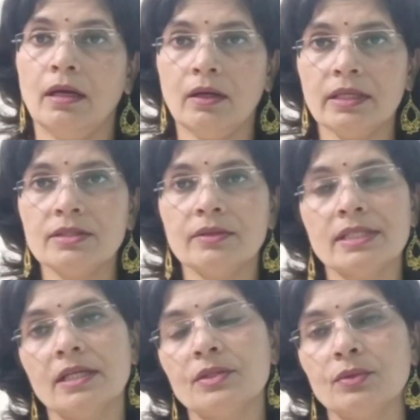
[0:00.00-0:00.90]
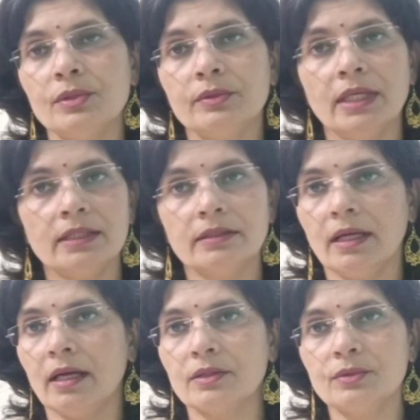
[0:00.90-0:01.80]
Okay, so as I told you that
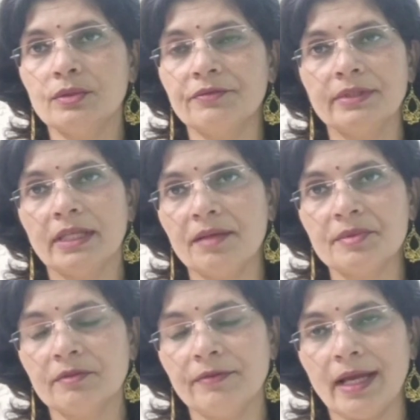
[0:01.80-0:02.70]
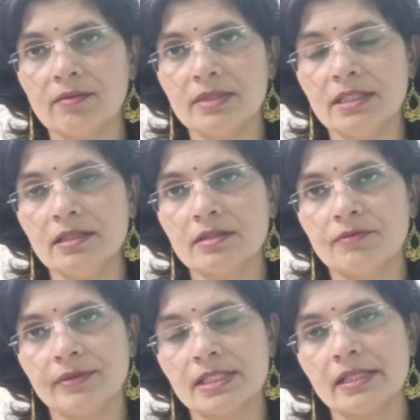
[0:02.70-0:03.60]
there are two different types of languages,
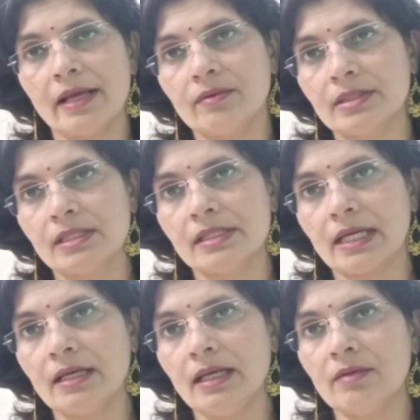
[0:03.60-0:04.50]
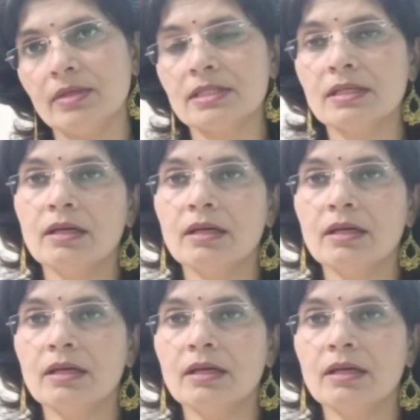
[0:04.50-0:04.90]
first language and second language.